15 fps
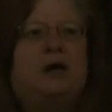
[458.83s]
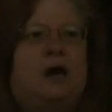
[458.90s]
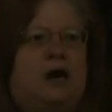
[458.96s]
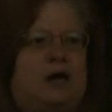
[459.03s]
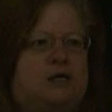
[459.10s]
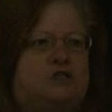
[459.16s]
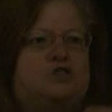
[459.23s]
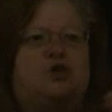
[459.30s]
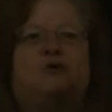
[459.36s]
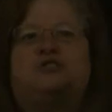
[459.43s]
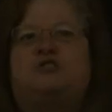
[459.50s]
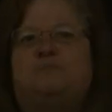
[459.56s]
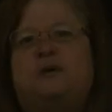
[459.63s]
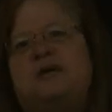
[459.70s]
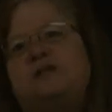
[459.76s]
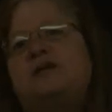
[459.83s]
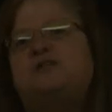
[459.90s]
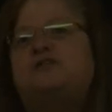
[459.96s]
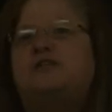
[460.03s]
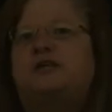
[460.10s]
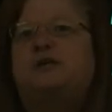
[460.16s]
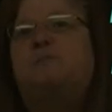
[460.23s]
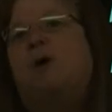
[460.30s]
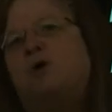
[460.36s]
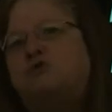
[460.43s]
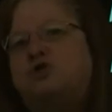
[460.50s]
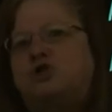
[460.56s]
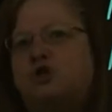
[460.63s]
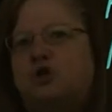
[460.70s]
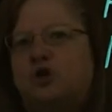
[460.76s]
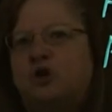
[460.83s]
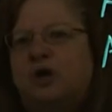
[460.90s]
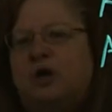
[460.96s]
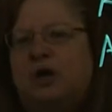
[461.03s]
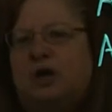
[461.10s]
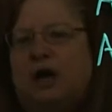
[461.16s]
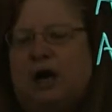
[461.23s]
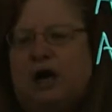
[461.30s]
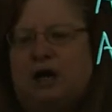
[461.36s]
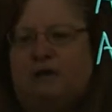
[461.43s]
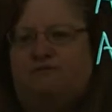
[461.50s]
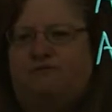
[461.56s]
uh, so it's appealing to the emotional uh,